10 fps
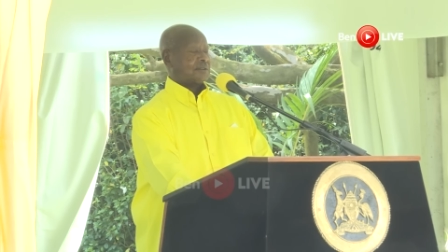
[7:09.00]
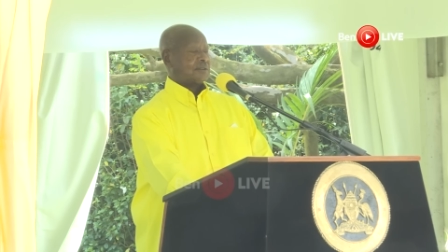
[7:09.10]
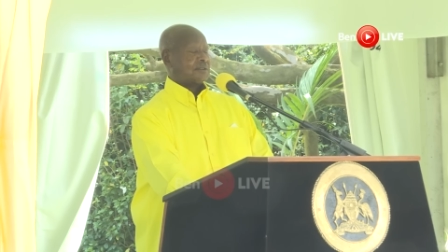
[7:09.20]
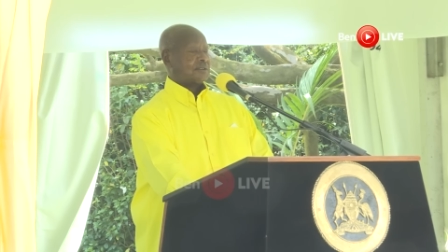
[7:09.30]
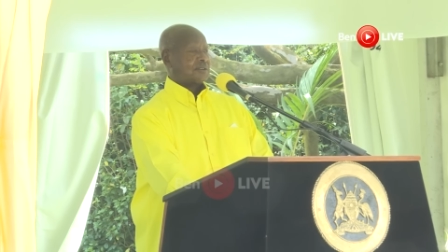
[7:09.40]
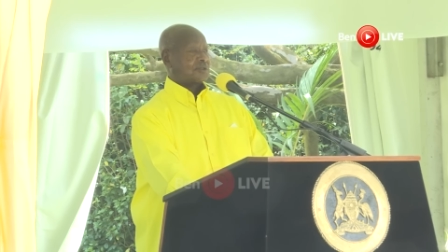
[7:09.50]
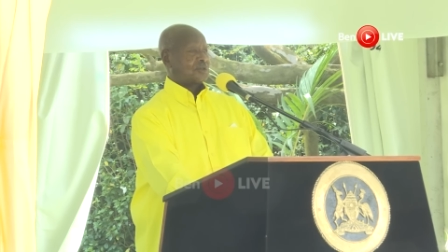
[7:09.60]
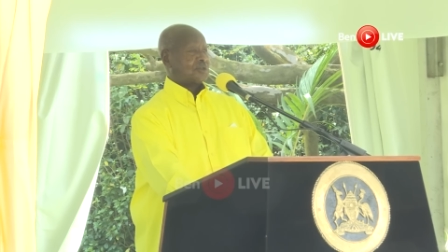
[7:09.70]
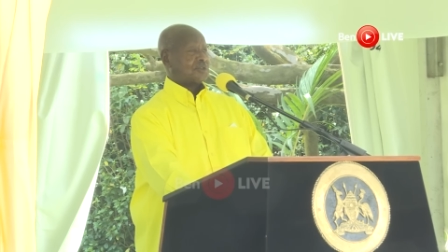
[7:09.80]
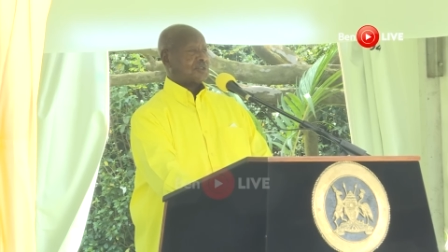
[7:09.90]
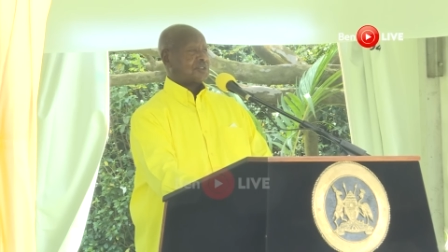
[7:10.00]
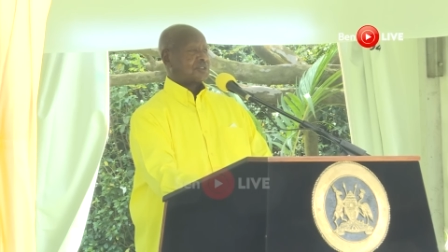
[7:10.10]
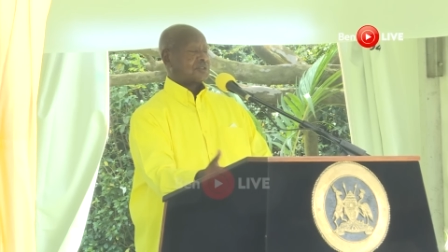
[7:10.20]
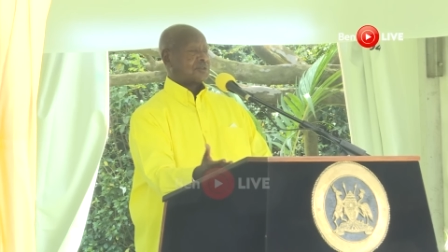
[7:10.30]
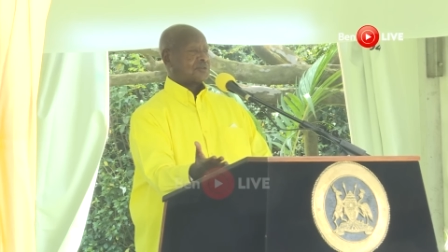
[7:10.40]
The
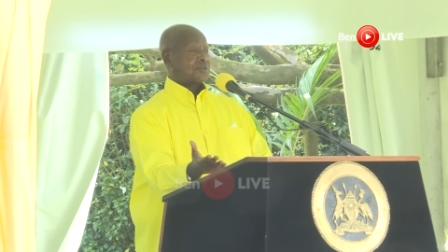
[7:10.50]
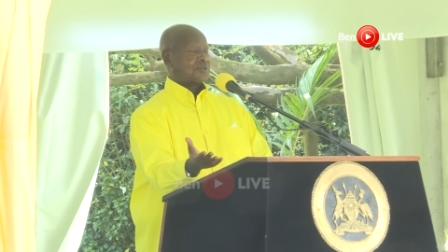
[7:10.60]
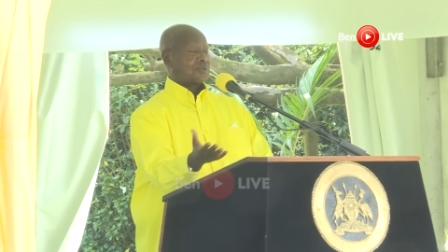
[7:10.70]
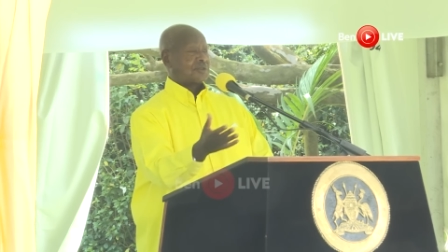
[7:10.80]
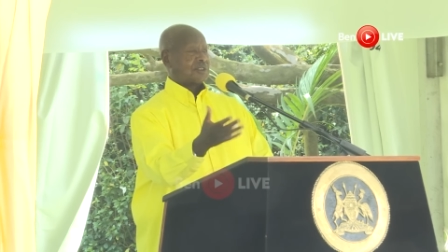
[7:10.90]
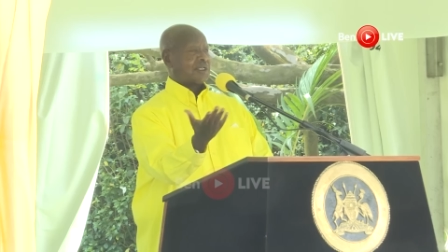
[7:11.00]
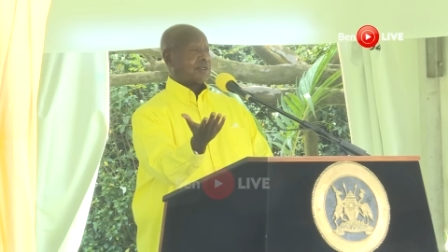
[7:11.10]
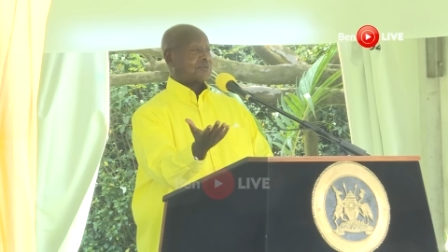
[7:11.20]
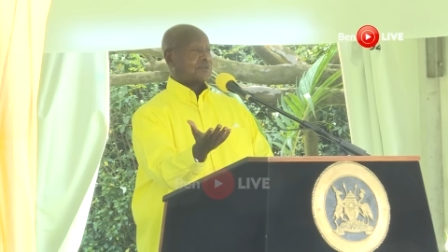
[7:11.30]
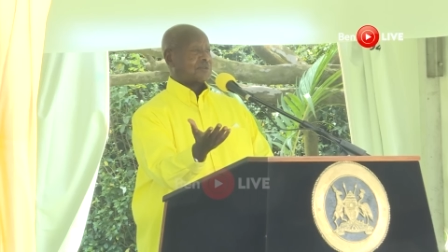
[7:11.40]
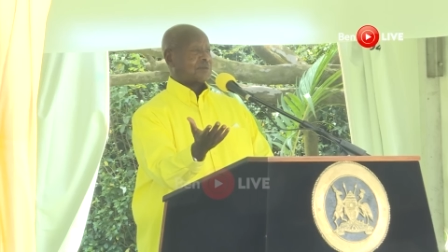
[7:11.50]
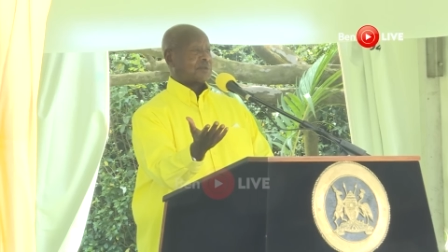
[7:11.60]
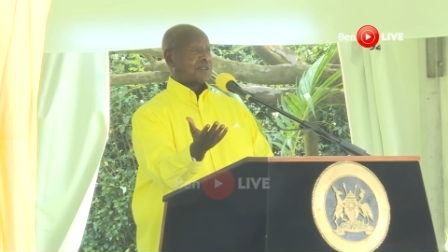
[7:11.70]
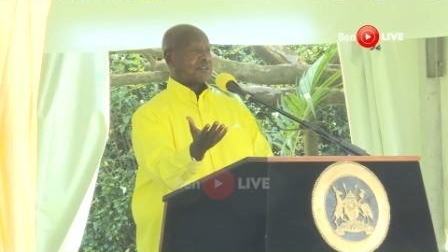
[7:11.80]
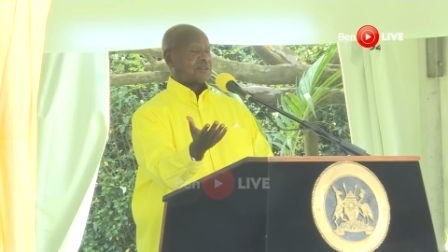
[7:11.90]
colonialists don't know the names of the
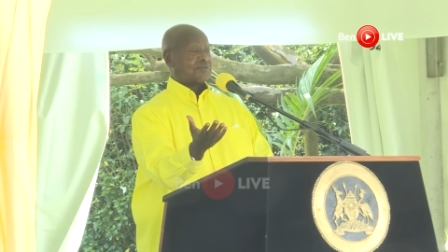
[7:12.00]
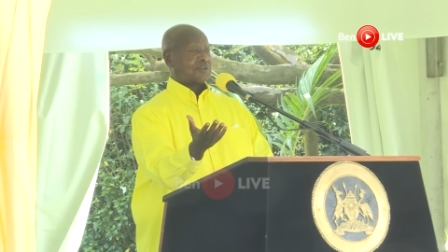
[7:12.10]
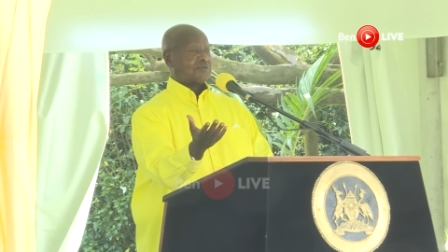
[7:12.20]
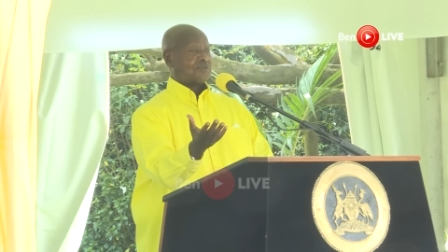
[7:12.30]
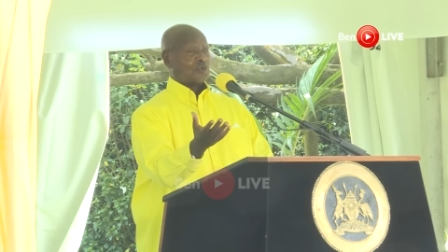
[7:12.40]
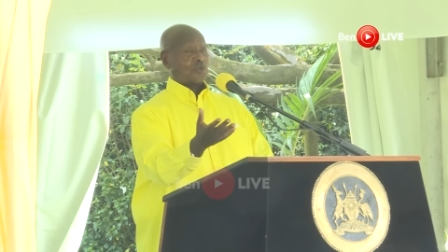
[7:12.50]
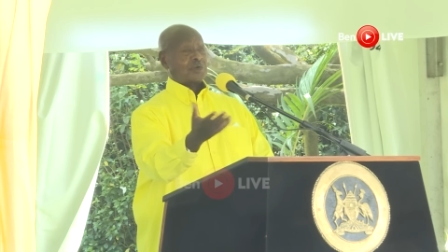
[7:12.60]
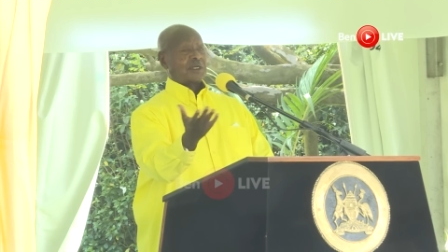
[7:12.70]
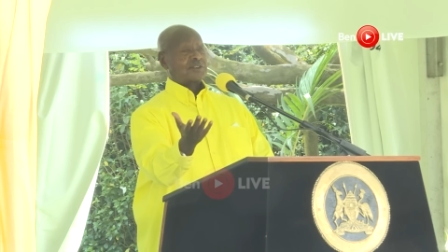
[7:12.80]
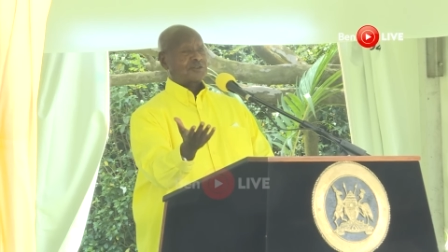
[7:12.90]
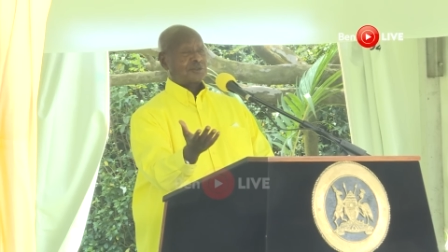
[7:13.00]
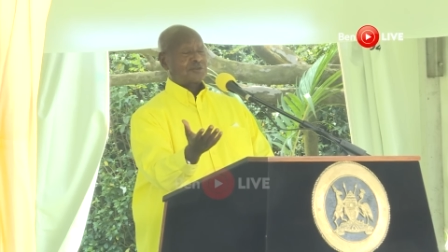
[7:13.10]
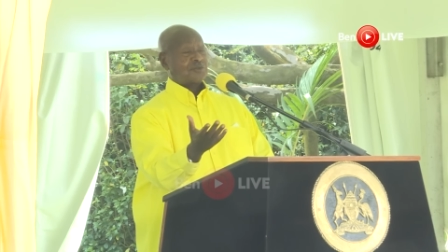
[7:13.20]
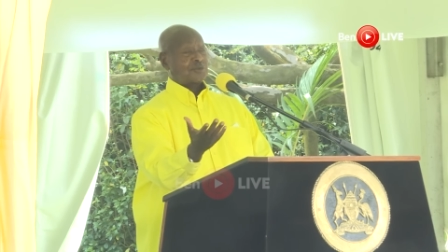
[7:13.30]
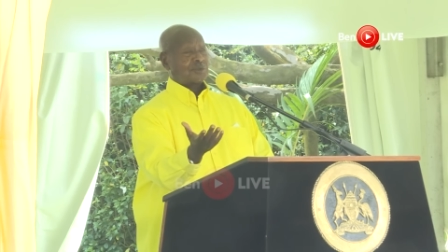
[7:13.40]
place. Virunga. It's not
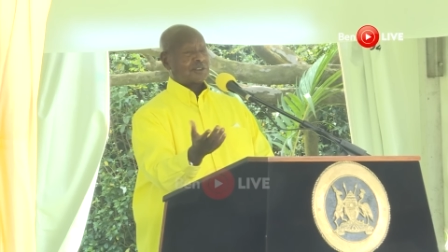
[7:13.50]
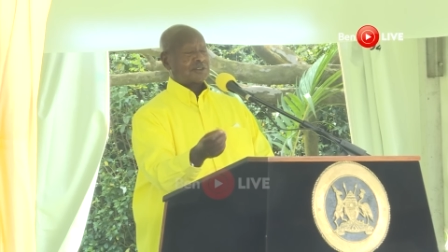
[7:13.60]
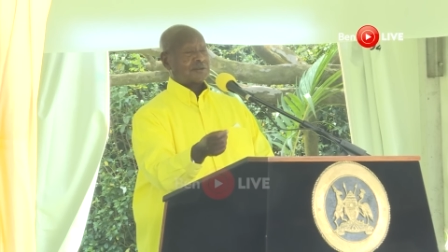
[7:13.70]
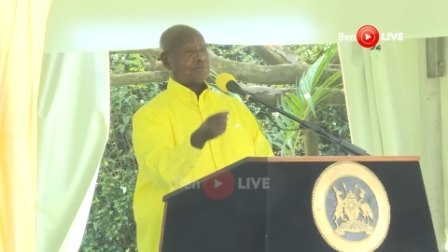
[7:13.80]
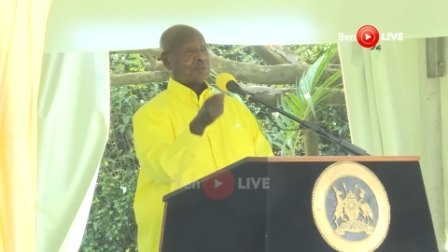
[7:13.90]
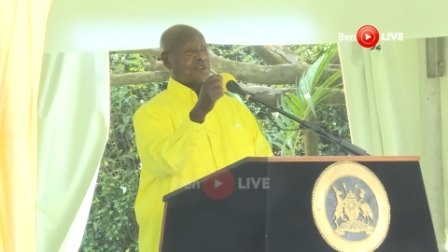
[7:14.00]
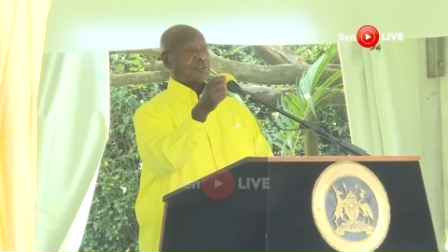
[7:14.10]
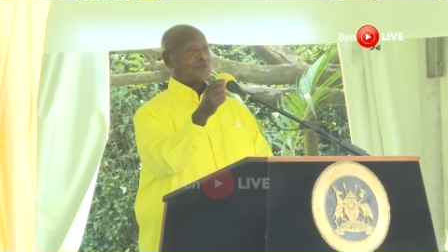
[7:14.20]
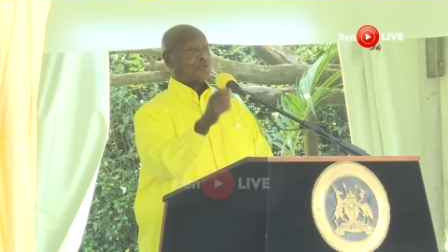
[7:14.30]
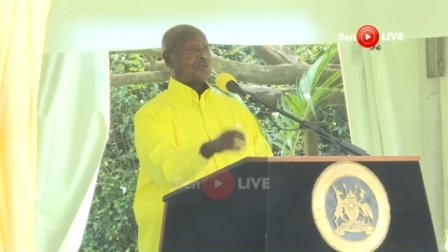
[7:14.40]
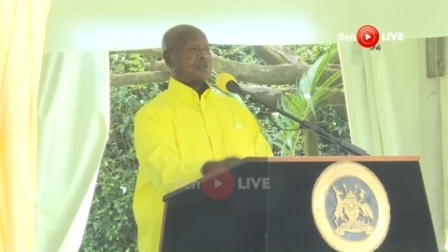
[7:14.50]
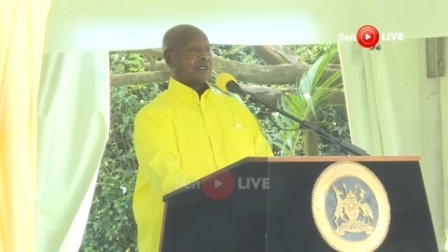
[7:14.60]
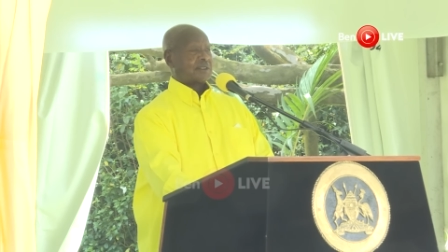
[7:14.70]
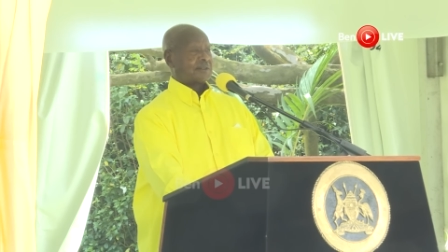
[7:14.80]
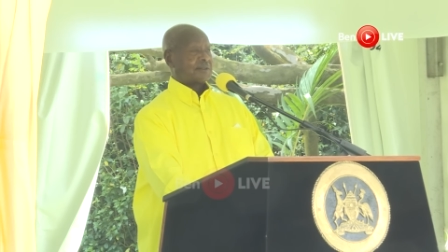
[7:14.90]
Virunga, it is
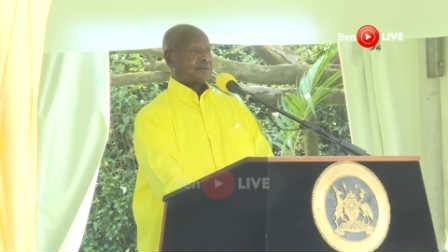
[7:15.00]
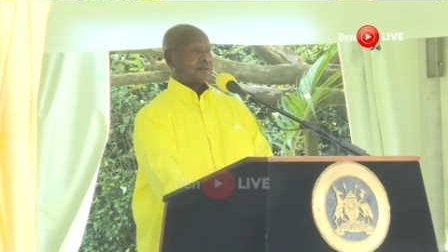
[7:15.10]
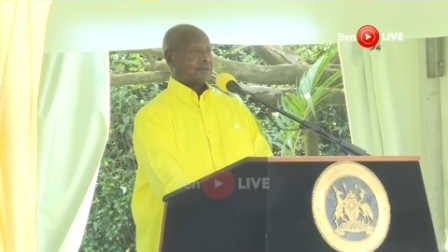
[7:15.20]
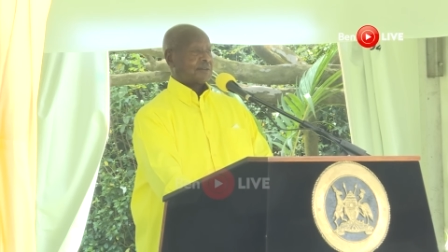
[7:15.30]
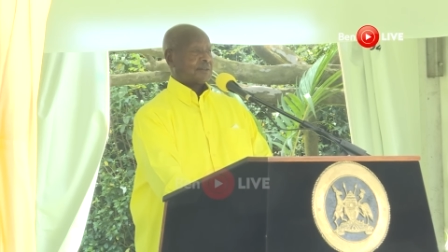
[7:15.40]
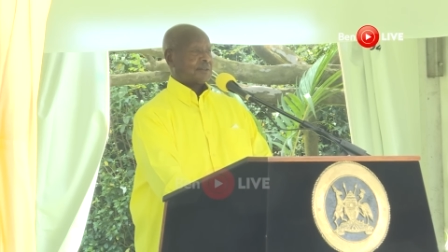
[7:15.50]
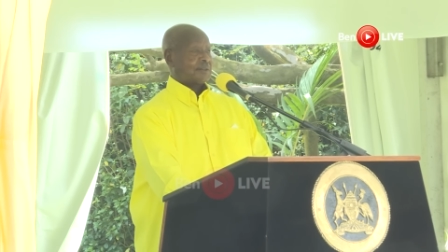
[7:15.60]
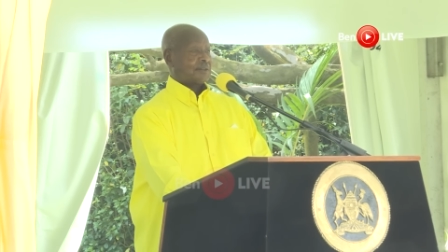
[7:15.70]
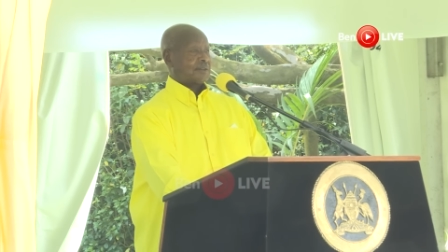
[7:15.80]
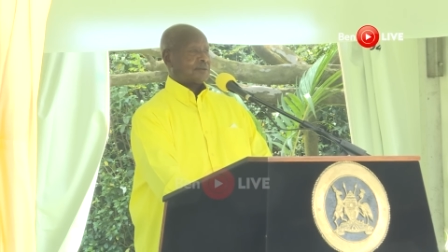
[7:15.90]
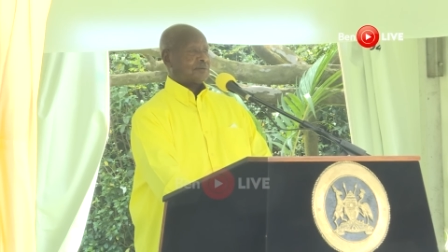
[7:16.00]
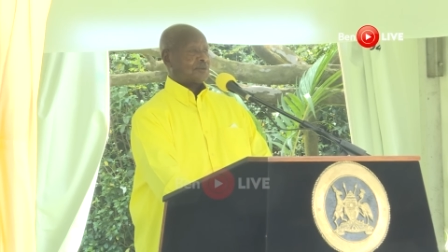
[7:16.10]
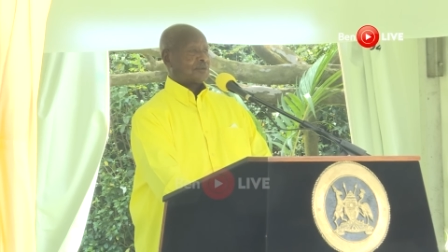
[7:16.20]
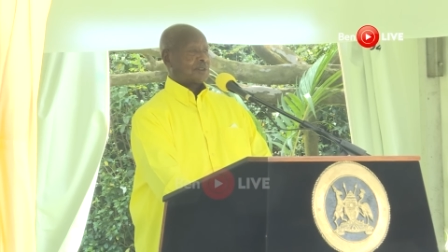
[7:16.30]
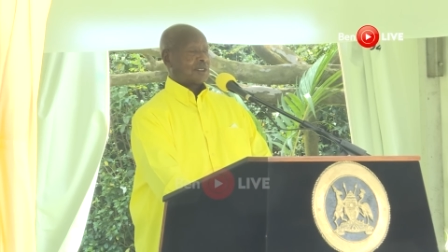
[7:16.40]
Virunga.
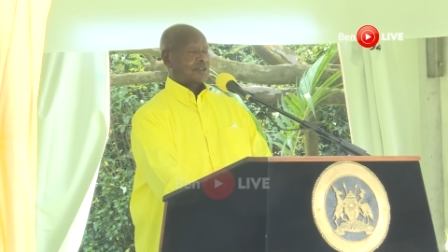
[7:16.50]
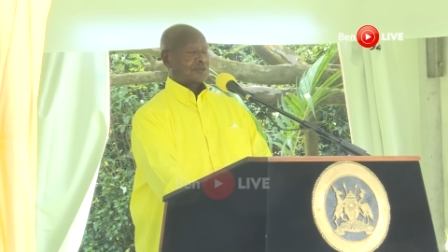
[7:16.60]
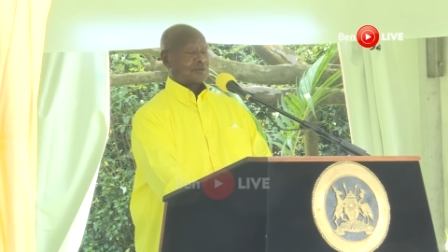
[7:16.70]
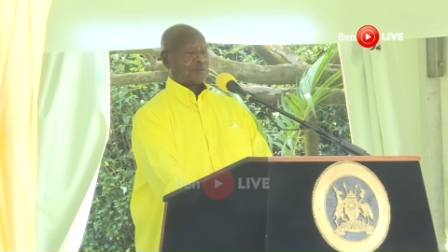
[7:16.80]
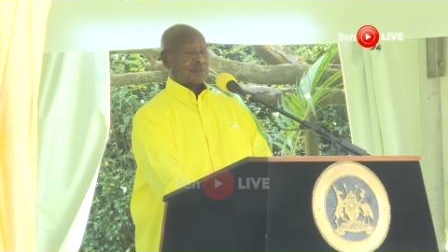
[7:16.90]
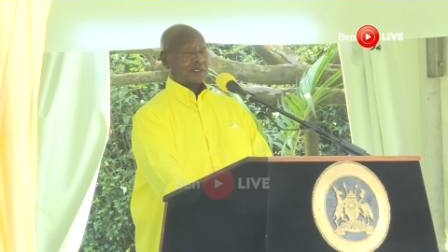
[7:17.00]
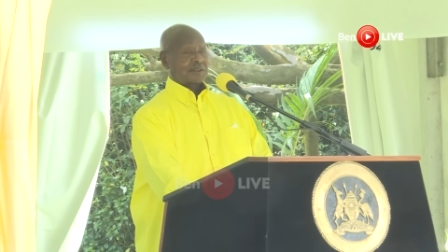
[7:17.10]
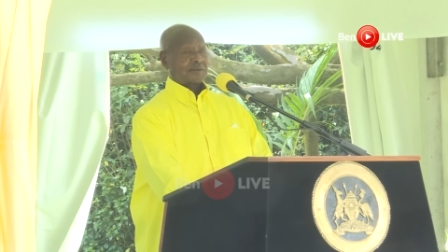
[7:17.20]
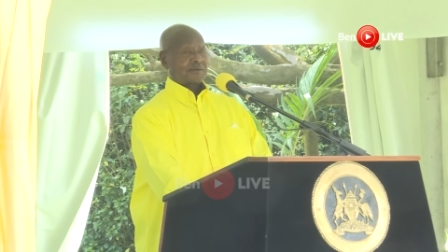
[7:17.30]
Virunga National Park.